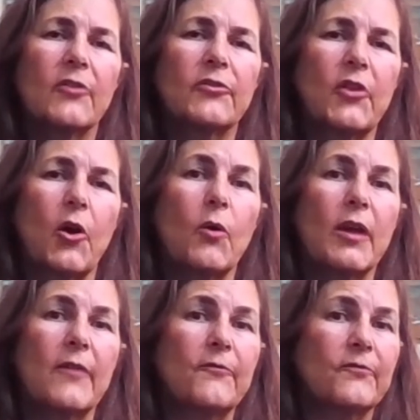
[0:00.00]
So
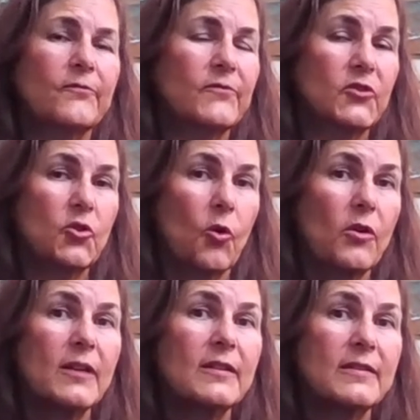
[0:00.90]
if
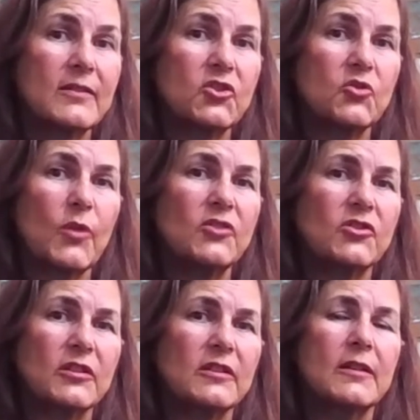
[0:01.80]
you're in a
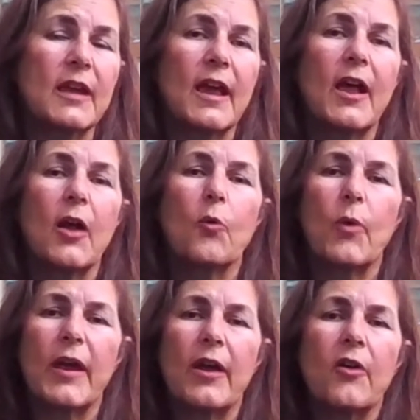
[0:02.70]
situation
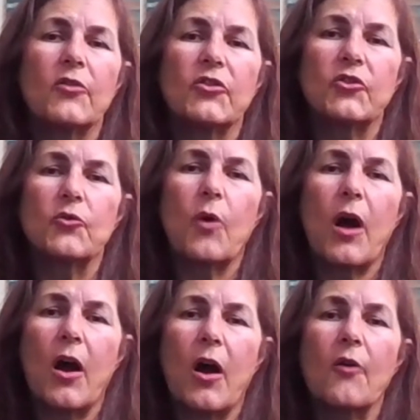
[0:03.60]
where you
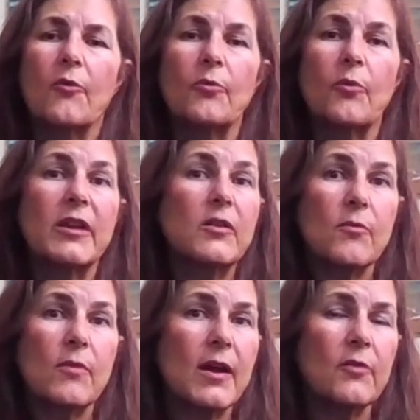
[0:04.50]
are running
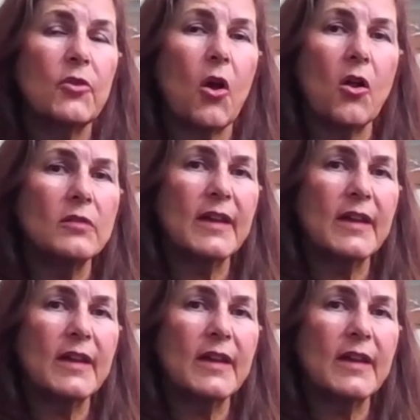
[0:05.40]
around all